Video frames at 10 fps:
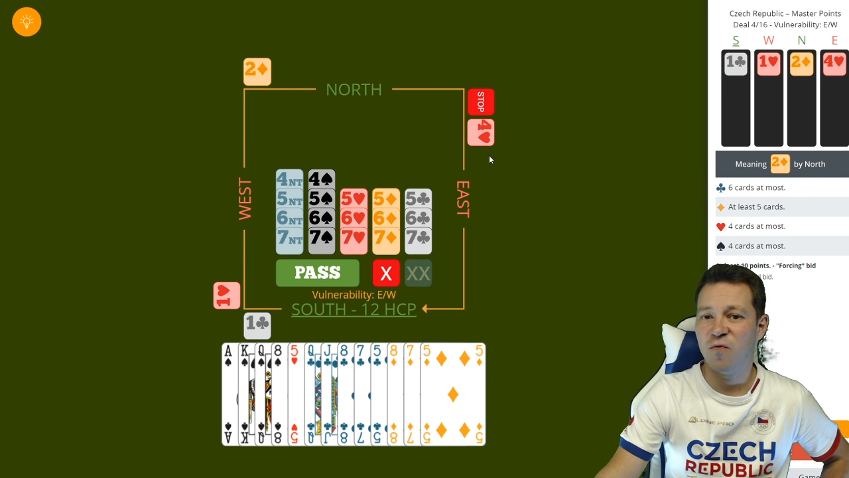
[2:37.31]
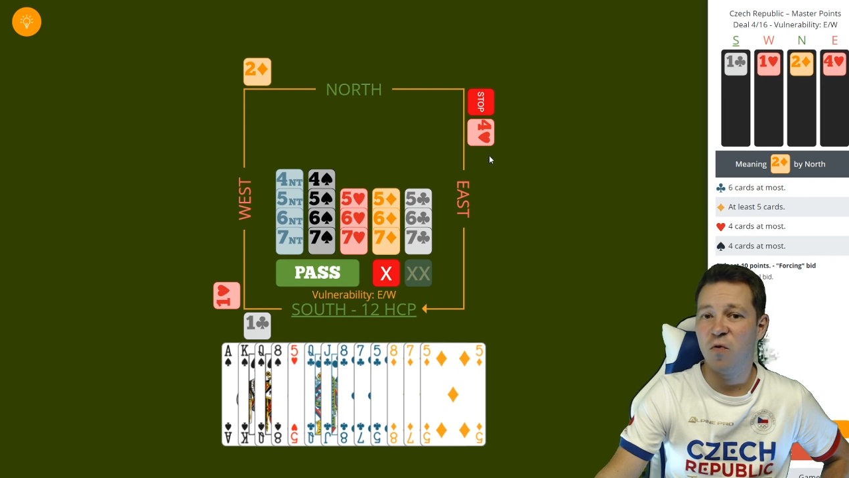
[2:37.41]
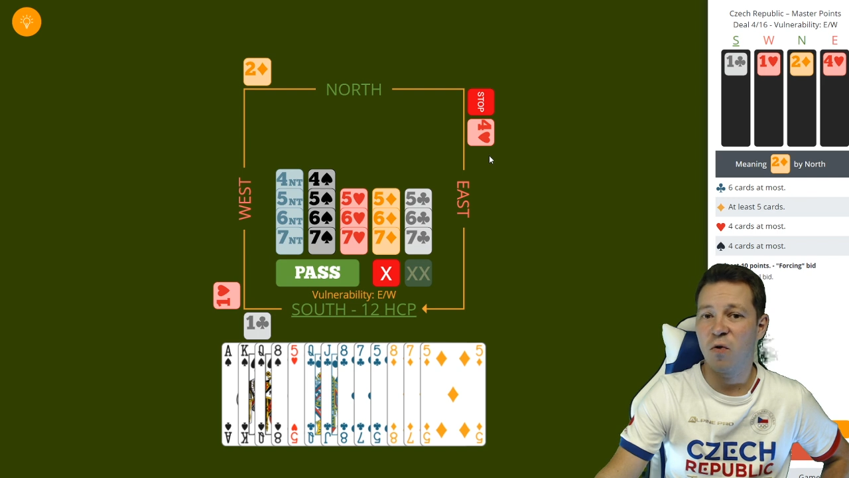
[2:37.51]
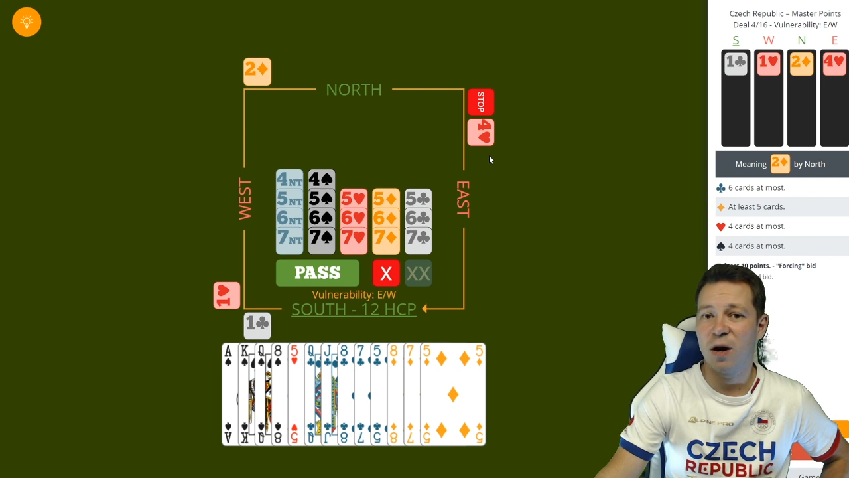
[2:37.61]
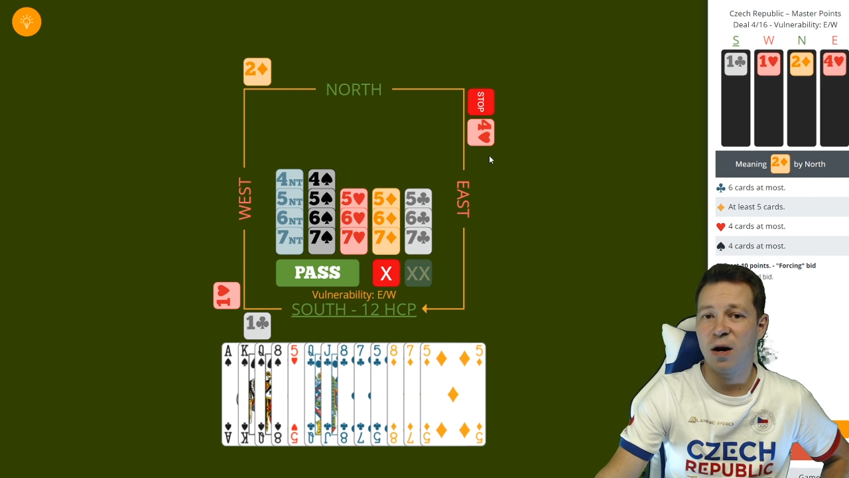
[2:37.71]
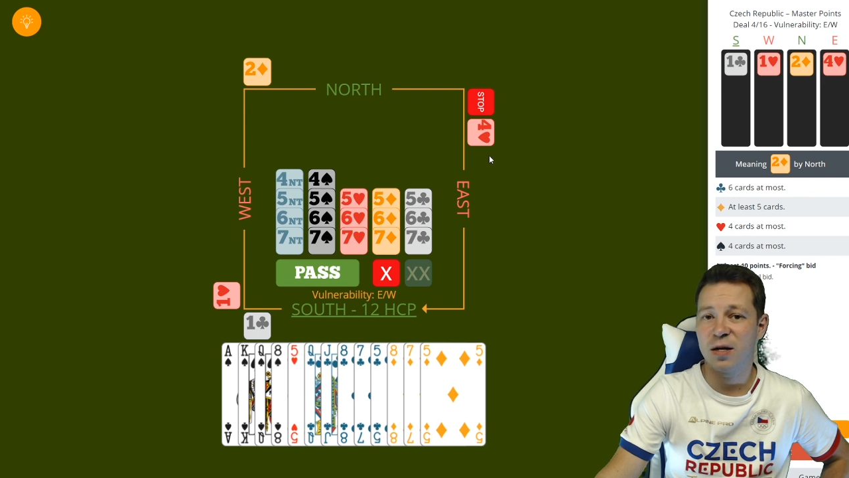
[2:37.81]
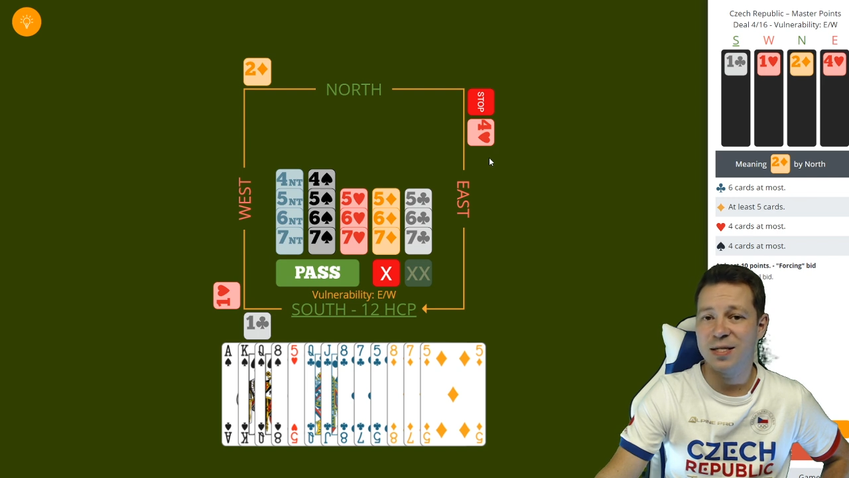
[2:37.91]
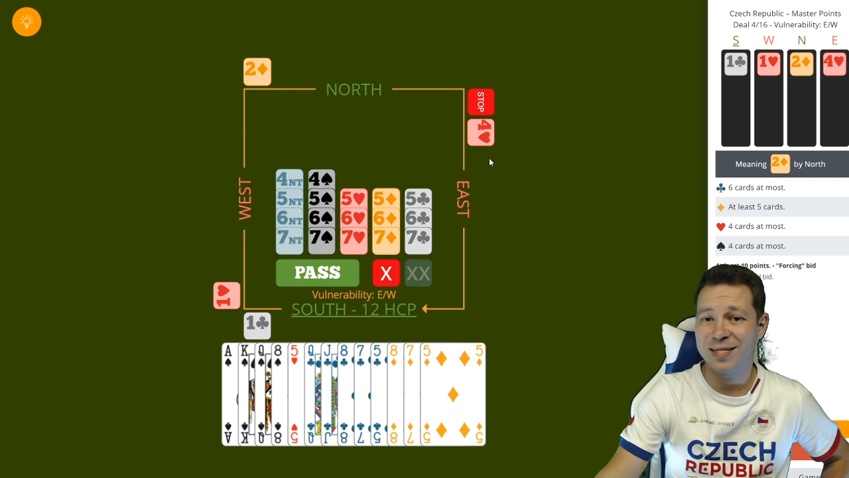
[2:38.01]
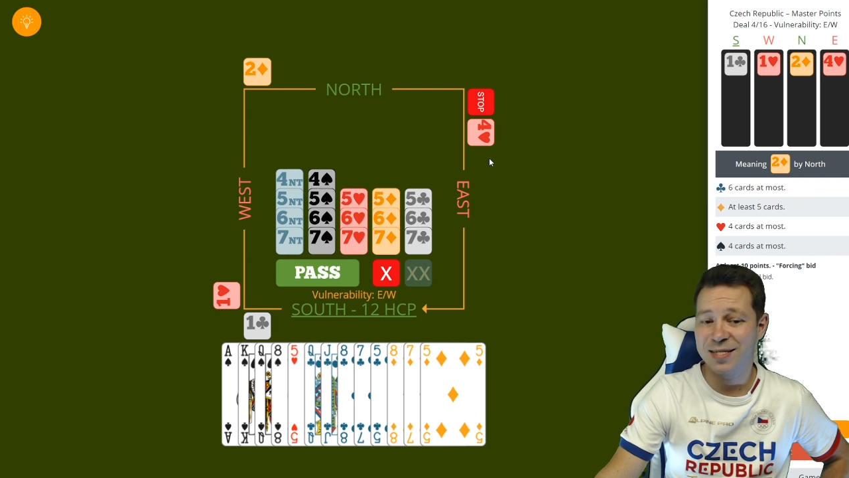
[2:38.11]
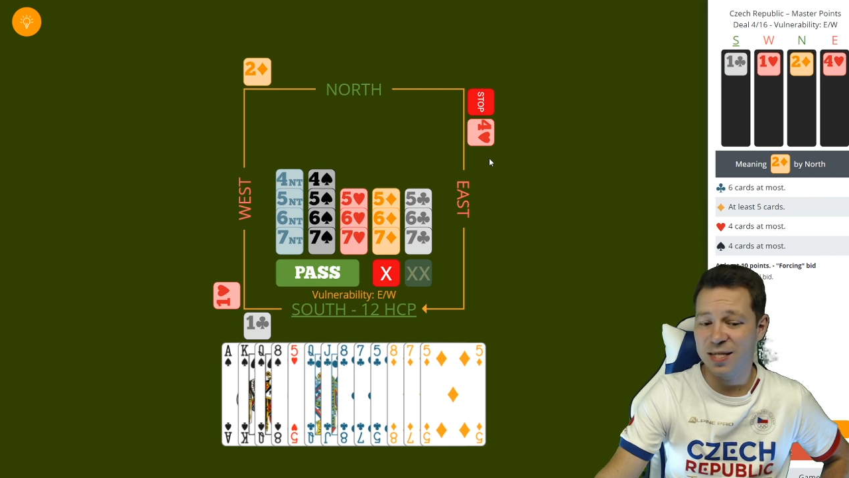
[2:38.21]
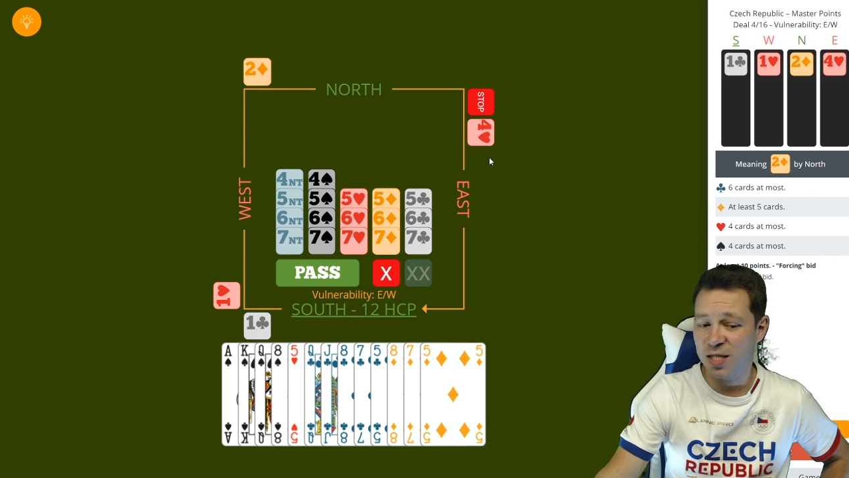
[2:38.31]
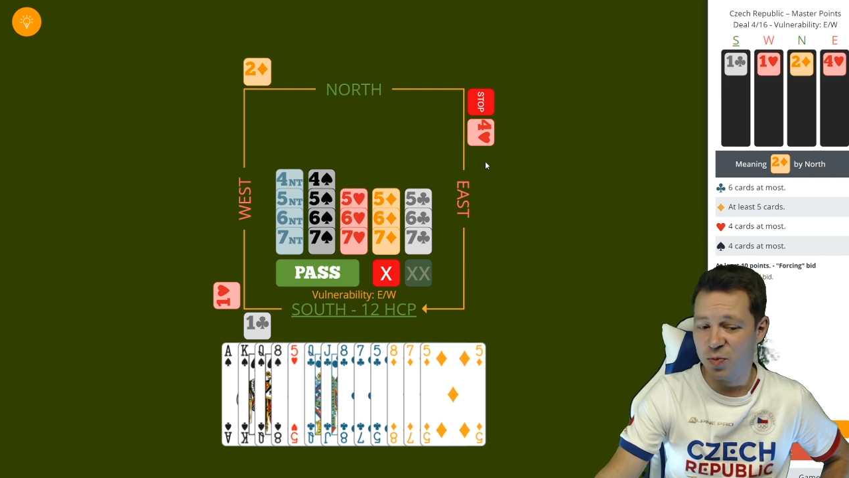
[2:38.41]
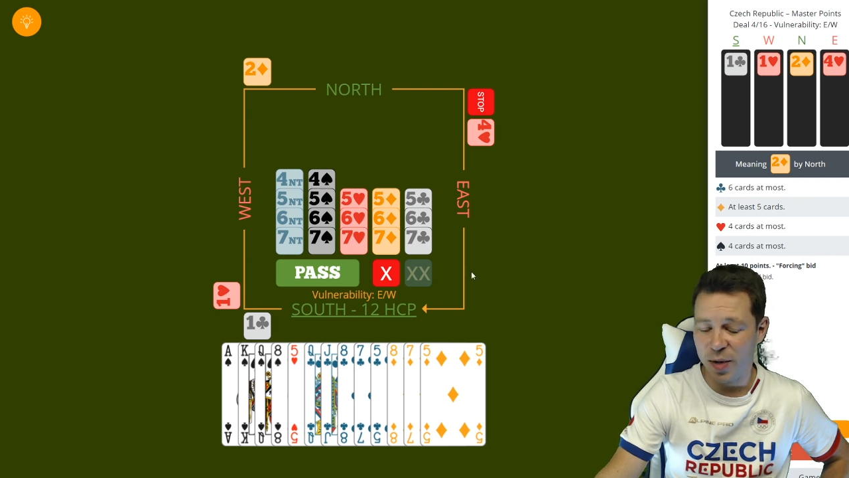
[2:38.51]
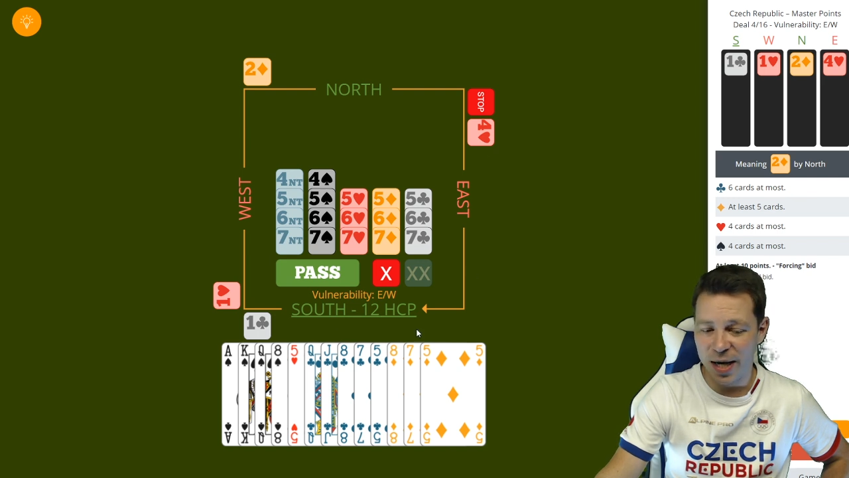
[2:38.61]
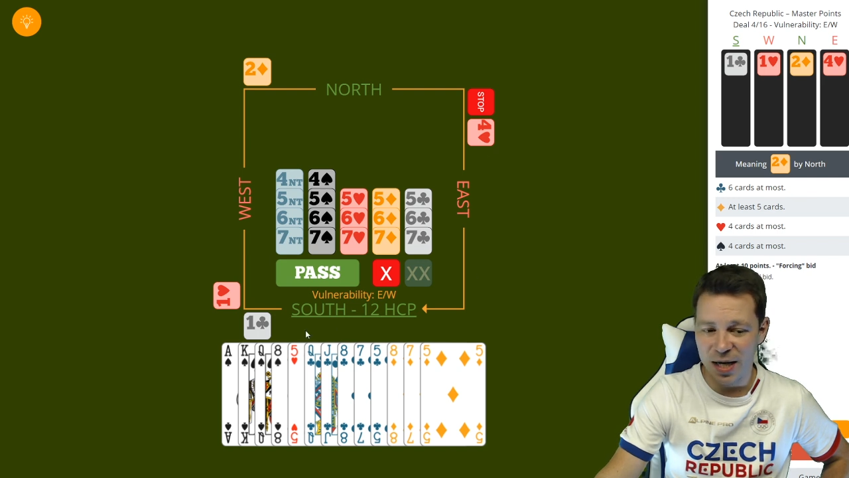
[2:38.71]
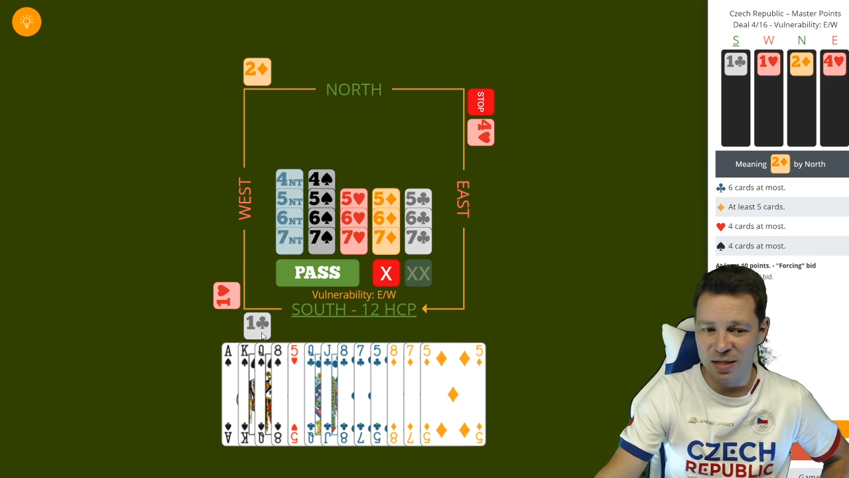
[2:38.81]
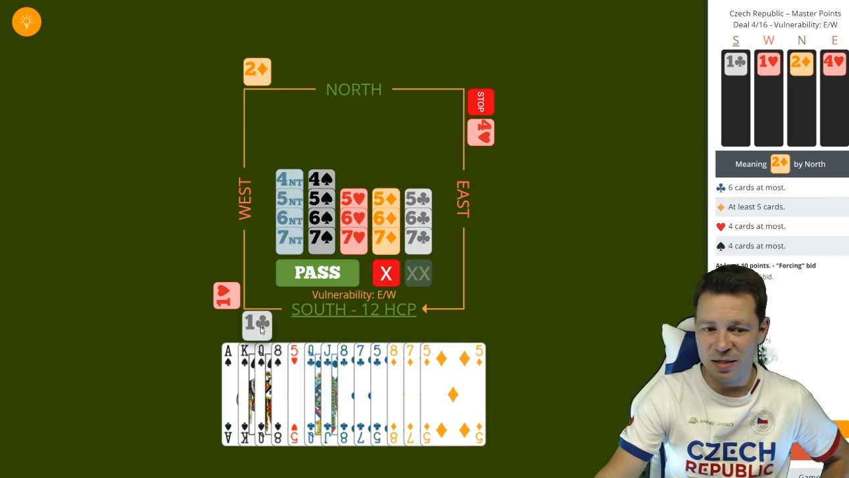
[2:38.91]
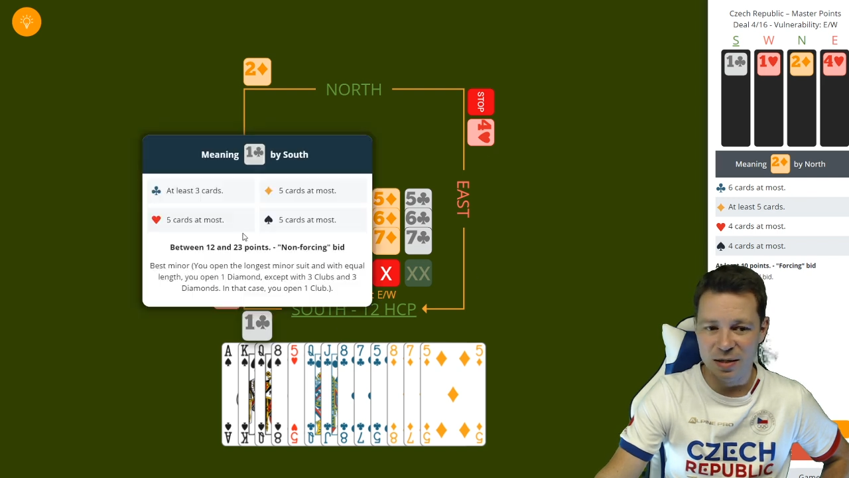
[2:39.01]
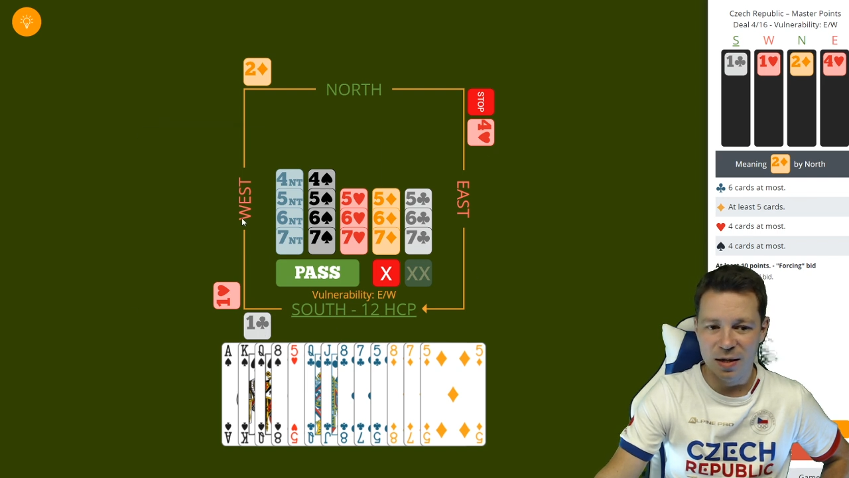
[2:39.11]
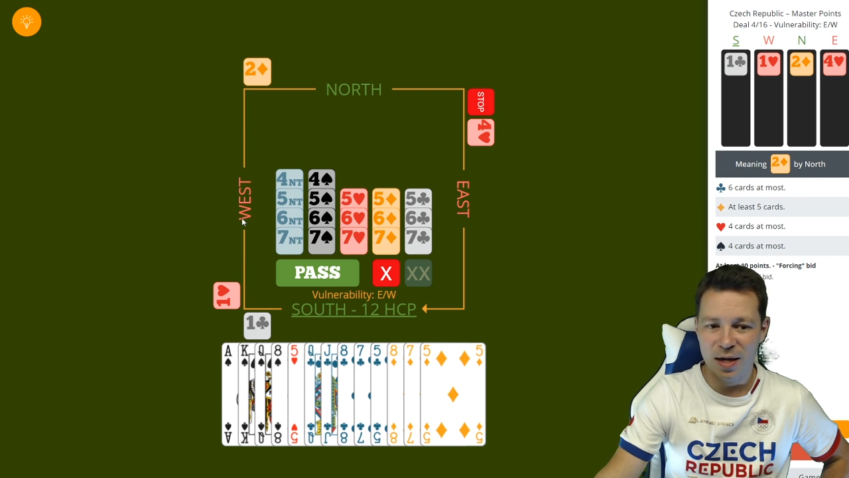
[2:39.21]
4 hearts and 6 spades,